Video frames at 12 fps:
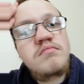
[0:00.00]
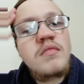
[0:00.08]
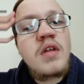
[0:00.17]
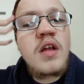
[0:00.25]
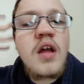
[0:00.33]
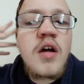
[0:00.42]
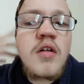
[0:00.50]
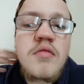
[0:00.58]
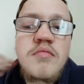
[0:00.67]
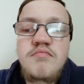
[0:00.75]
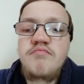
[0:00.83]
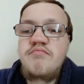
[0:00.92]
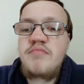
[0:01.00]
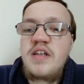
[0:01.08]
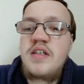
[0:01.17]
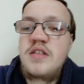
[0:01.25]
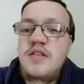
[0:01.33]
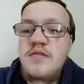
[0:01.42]
you know,
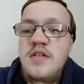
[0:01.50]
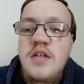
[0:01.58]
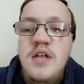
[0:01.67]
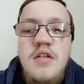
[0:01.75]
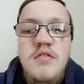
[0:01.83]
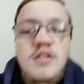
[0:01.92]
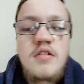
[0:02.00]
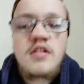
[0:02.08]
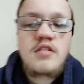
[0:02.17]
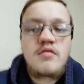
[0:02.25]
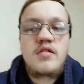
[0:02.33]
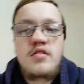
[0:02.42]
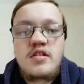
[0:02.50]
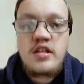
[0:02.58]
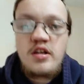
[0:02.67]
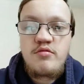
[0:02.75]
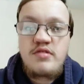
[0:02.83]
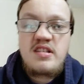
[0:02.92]
things. The, the, well, the
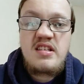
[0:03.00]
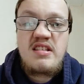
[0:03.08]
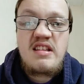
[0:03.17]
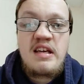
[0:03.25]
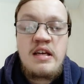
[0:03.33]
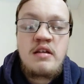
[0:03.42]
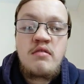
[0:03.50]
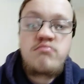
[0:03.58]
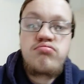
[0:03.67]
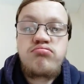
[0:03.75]
closest thing.